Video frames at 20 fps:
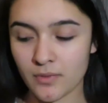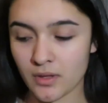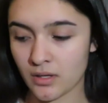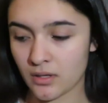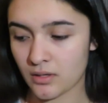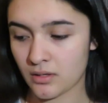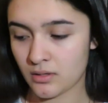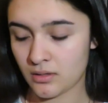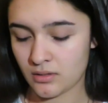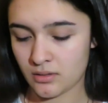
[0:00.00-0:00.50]

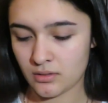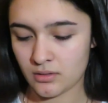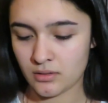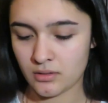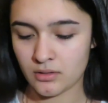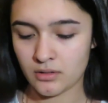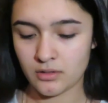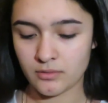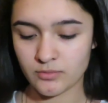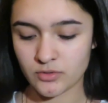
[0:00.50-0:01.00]

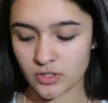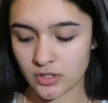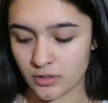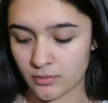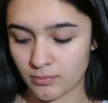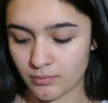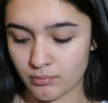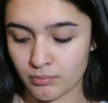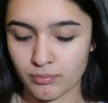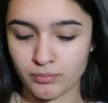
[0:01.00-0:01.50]
I'm just
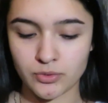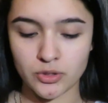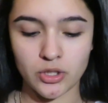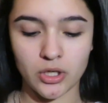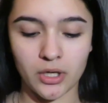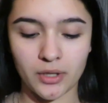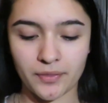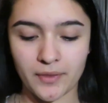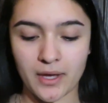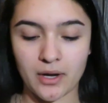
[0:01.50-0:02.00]
going to
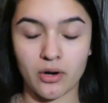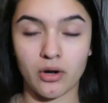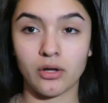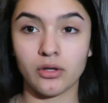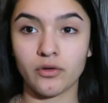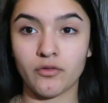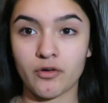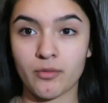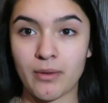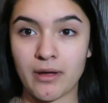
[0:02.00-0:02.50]
dot that
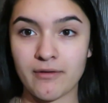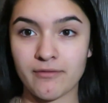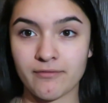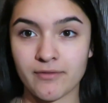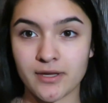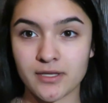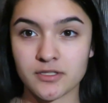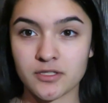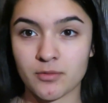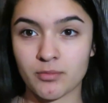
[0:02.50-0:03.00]
all over my
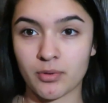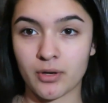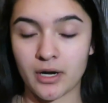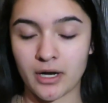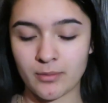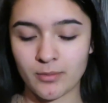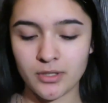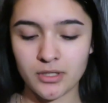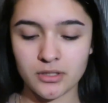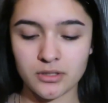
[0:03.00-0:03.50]
face to
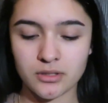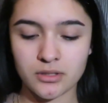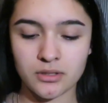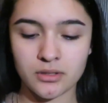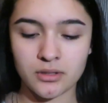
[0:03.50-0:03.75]
prime it.